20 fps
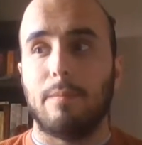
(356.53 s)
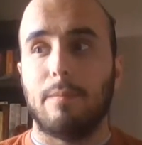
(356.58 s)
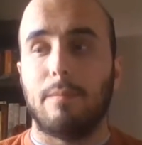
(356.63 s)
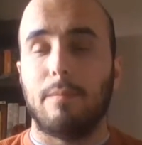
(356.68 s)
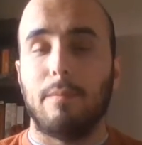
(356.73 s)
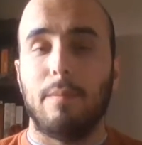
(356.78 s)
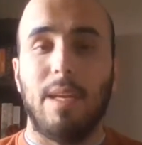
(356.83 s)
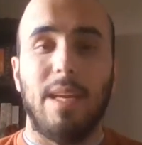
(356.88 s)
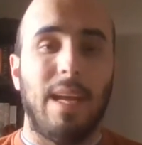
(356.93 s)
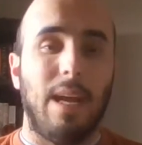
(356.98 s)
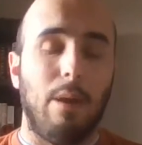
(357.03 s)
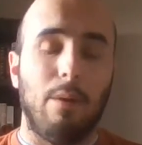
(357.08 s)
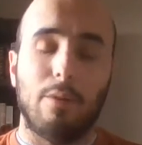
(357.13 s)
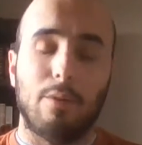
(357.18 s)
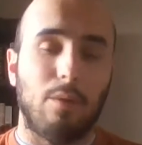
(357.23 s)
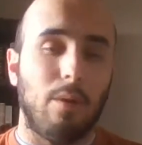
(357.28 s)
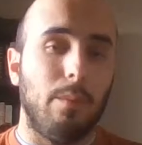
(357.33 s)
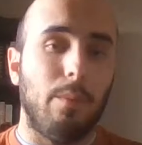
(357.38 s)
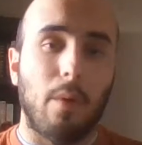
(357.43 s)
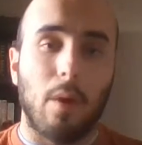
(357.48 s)
be it a house
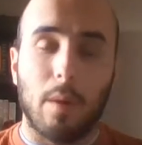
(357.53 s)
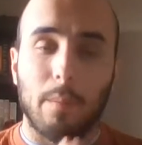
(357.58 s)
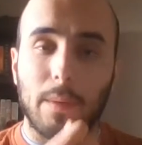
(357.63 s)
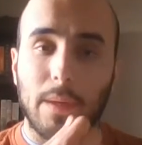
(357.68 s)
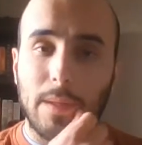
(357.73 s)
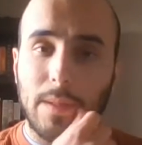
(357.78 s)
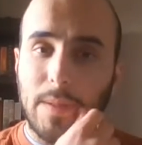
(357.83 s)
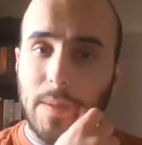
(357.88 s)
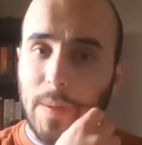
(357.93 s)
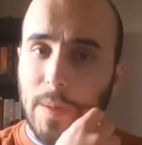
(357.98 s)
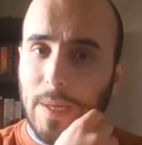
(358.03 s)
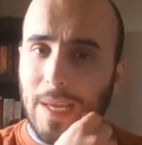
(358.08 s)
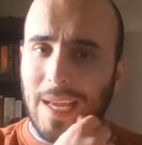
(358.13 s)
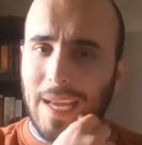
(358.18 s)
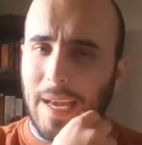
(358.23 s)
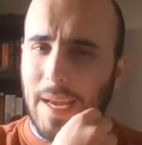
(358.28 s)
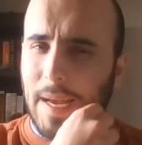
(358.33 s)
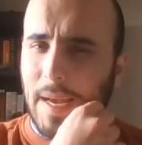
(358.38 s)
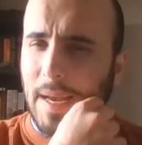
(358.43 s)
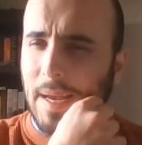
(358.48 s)
or an apartment.
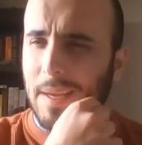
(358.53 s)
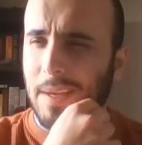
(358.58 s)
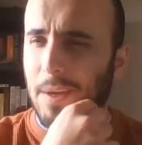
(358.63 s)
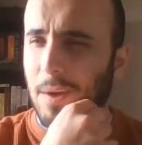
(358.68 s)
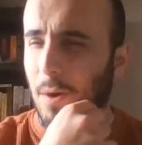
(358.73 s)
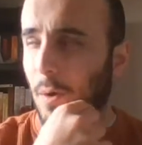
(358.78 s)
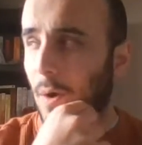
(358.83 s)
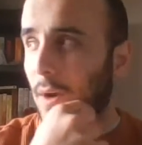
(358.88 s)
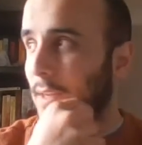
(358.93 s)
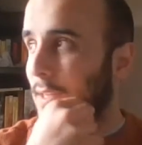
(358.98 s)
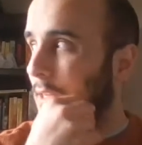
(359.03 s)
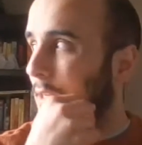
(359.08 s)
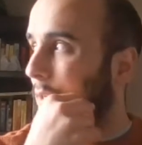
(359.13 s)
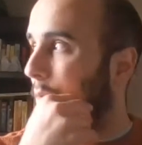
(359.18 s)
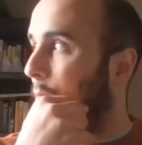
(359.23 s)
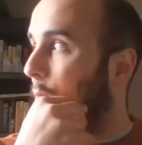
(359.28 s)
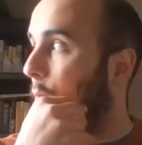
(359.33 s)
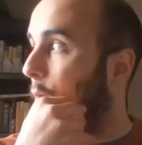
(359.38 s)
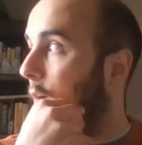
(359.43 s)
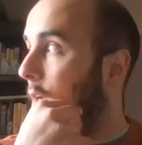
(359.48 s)
You're going
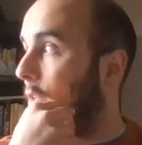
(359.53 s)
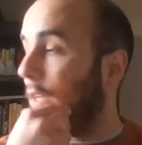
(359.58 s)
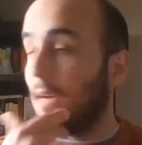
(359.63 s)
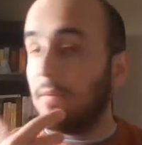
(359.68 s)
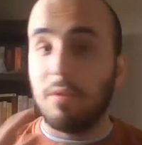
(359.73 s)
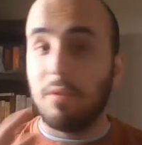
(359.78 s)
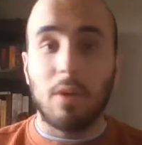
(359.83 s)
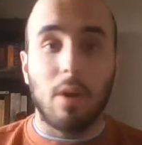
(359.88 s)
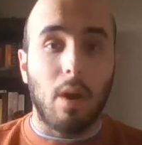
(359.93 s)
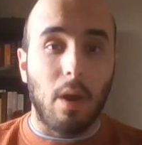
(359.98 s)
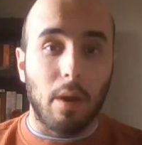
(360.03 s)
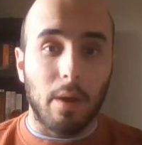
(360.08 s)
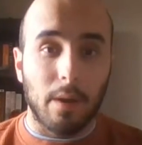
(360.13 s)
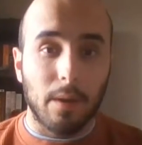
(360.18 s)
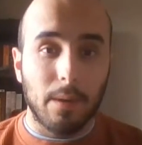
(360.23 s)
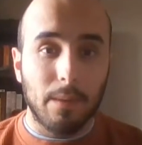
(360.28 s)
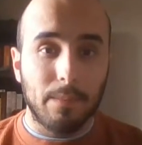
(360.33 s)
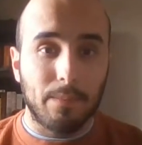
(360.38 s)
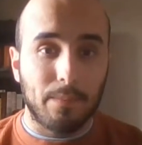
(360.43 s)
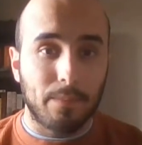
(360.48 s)
to want to have a
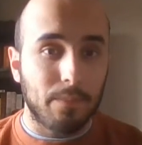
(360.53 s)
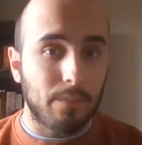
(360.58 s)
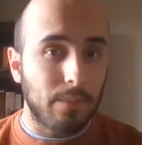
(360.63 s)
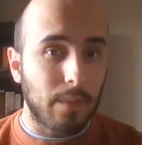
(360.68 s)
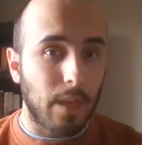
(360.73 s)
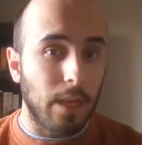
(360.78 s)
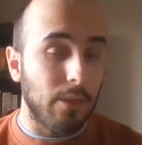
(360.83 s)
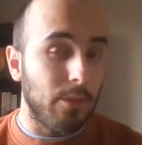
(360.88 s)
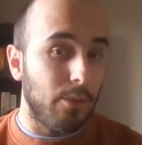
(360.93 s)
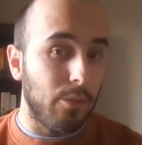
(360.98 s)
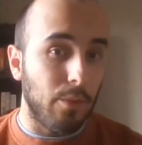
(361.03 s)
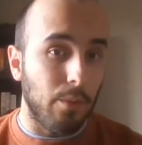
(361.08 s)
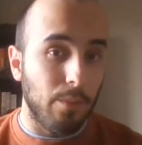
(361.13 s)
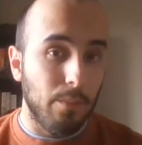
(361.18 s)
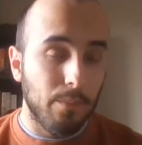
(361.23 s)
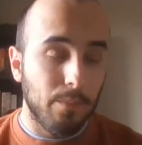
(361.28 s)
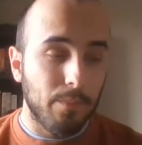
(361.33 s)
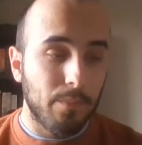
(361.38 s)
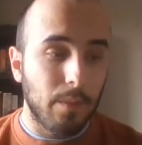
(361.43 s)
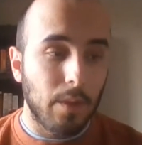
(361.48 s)
car, I
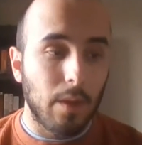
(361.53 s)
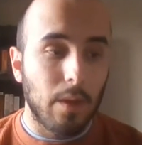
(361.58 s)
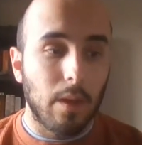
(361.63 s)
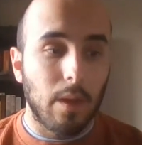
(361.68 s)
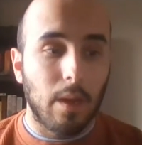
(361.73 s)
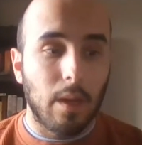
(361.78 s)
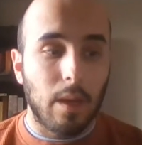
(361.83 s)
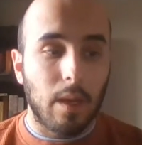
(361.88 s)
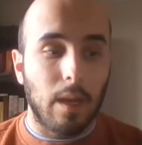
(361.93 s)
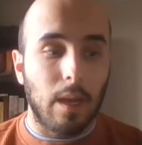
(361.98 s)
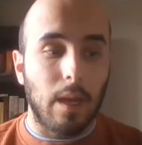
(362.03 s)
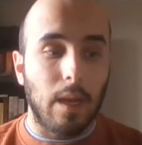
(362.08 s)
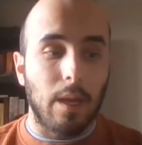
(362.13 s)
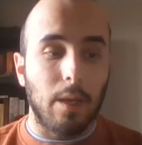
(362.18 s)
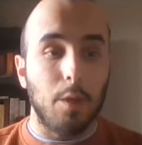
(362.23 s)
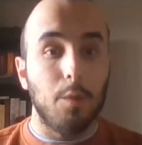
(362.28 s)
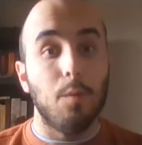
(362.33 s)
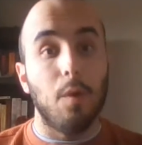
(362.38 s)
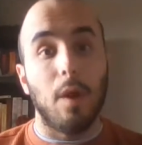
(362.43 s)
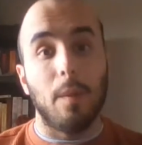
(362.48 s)
assume.
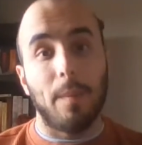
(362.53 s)
You might